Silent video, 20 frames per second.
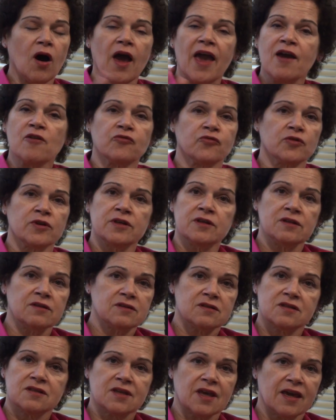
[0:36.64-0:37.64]
every
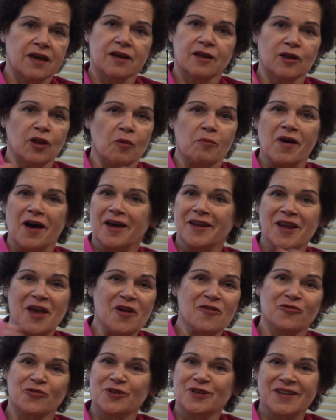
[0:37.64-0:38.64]
scale about
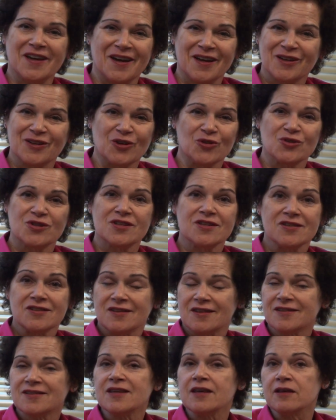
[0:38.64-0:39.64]
every diagnosis
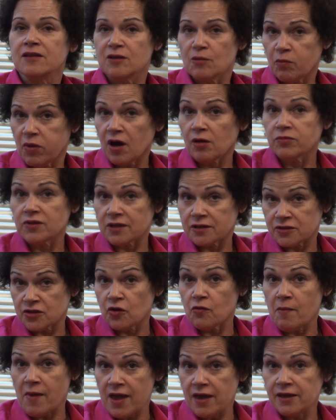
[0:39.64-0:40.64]
that's in the public
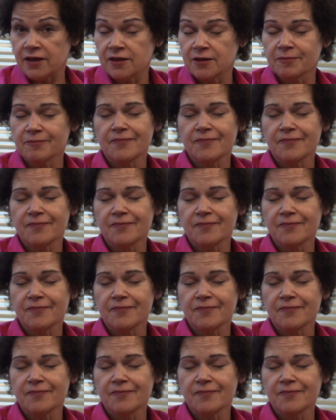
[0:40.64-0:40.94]
domain,